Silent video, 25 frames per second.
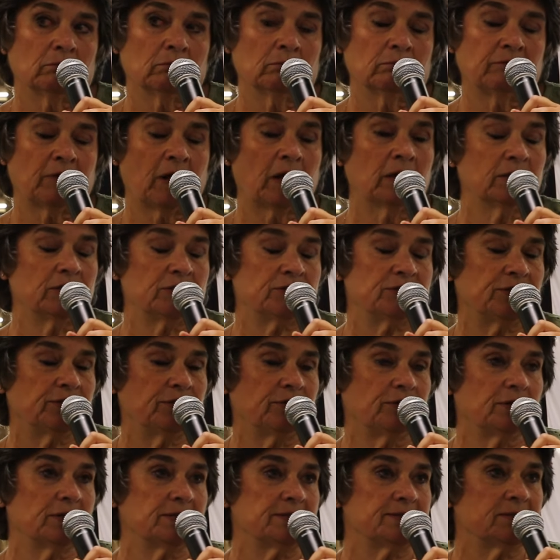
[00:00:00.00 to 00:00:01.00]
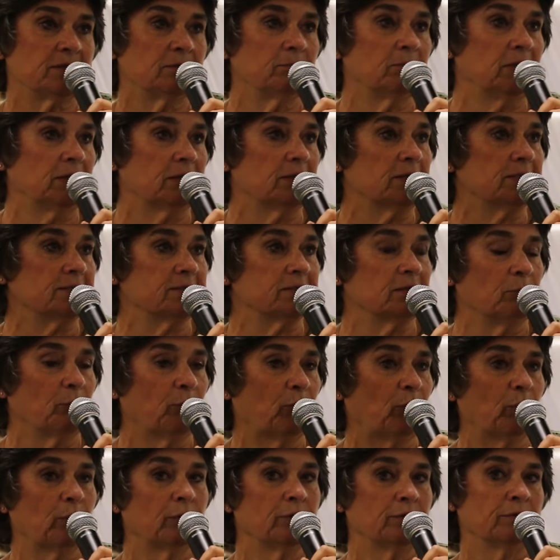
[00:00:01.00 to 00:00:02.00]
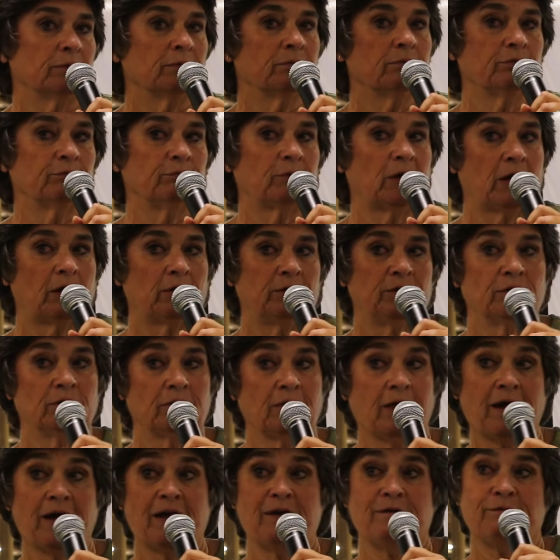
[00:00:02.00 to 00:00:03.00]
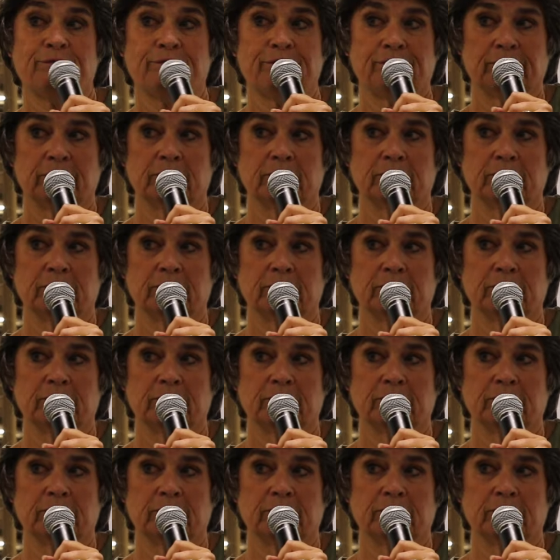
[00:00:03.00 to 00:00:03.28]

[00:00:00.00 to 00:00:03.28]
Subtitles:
Volunteerism is important throughout your life,